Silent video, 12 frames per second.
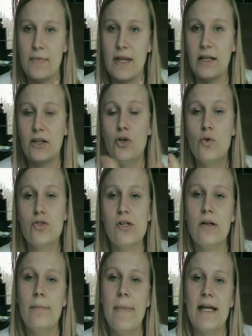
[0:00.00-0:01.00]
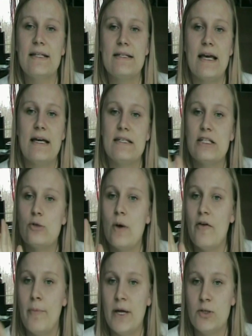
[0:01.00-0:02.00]
Like the usual mat size is
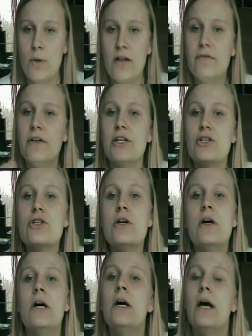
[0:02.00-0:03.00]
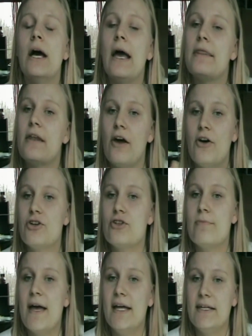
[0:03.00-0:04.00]
12 by 12 inch and the
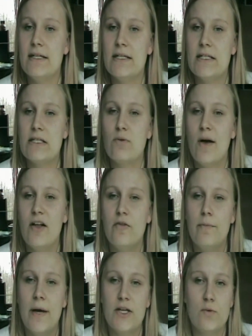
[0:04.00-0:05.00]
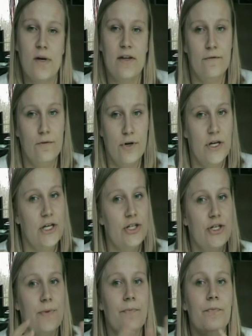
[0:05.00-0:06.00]
larger mat is 12 by 24
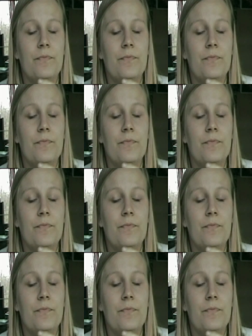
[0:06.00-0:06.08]
inch.